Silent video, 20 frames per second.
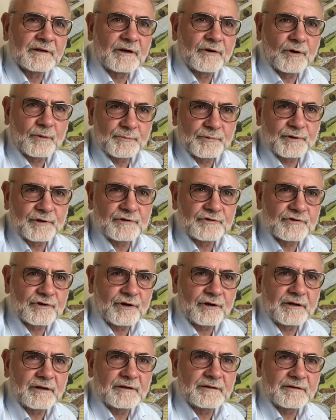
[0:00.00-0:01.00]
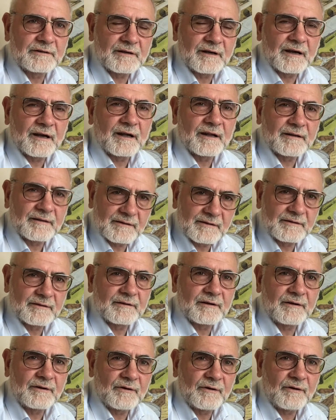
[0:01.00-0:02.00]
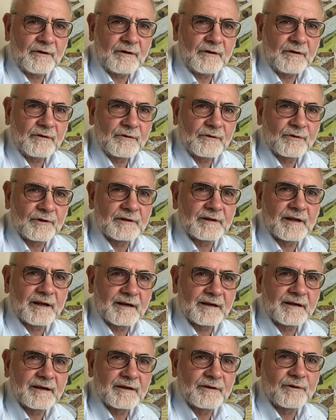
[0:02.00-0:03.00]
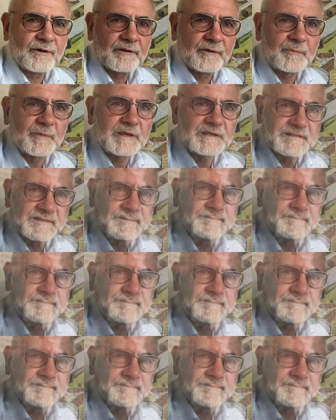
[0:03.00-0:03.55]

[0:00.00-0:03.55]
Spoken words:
I hope you enjoyed it, and good luck and all the best.